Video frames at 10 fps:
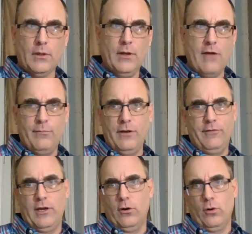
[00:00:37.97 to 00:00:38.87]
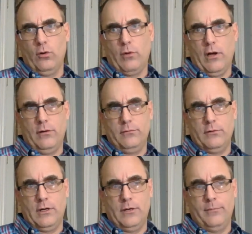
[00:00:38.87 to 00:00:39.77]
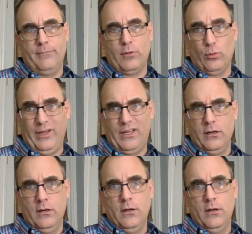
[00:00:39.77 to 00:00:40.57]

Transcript: I haven't made a video in a little while, um, but a week.